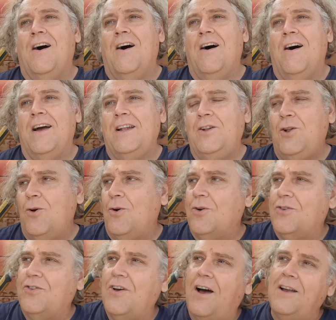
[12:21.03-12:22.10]
I
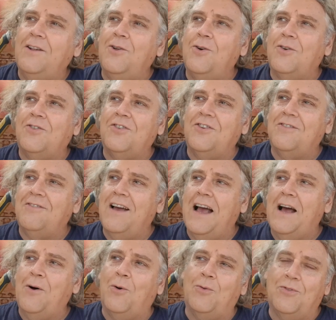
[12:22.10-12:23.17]
looked
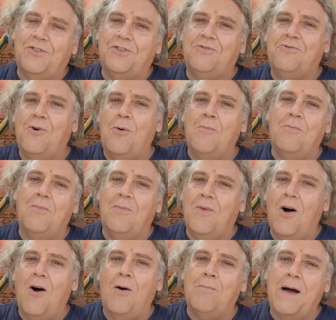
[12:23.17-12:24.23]
out from
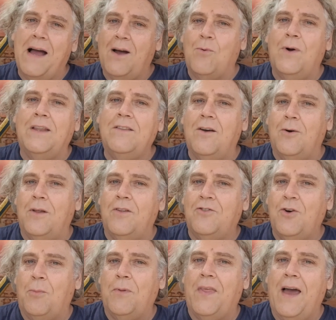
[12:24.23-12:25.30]
our back window at the
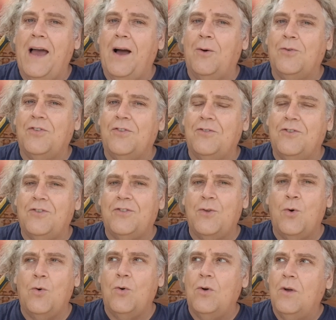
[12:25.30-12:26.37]
top of the house and just
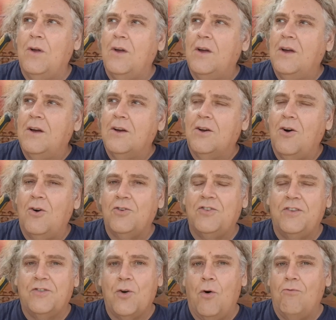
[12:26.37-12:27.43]
thought, gosh,
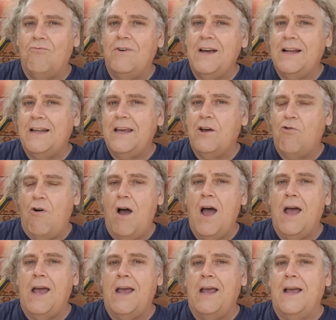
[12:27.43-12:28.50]
it's gone really
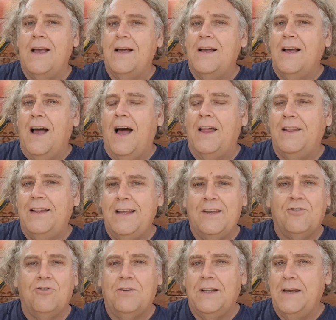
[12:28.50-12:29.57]
grey. And
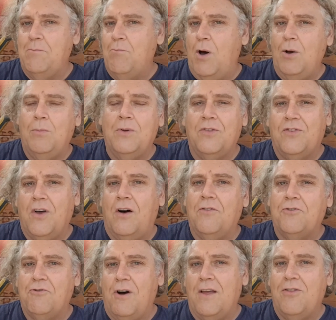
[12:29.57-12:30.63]
literally moments
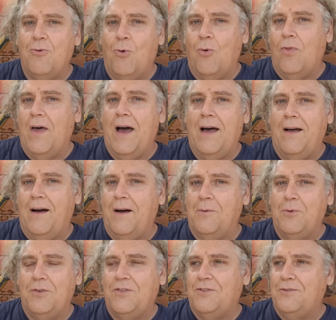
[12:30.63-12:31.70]
after I thought that, I
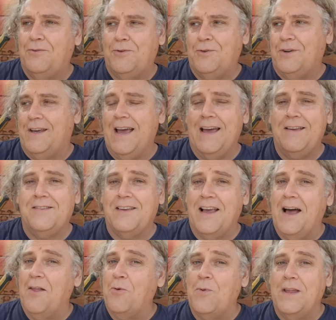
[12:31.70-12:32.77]
was sort of gazing
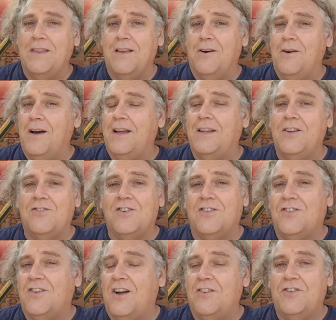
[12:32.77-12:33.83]
out the window and it
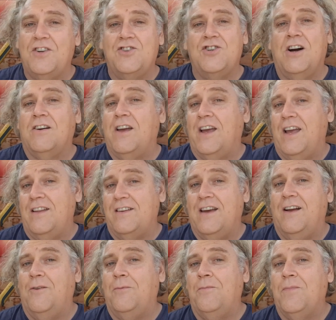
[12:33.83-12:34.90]
just started chucking it
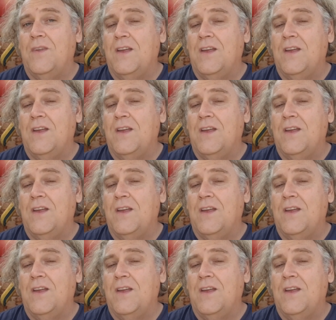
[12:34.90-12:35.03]
down.